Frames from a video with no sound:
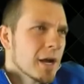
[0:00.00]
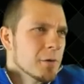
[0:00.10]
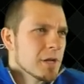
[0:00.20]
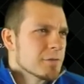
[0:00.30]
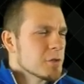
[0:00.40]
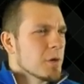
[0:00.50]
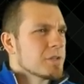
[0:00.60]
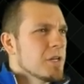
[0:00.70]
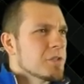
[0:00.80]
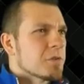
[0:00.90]
I only have two
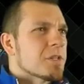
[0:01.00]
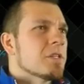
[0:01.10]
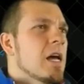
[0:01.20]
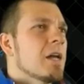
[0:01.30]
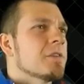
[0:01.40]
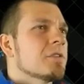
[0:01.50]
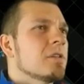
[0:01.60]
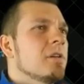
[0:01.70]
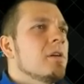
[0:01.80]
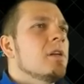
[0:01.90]
accessory slots.
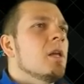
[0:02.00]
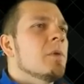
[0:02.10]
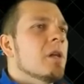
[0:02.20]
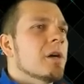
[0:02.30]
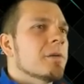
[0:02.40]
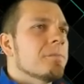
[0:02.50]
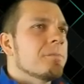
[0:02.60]
Let me look.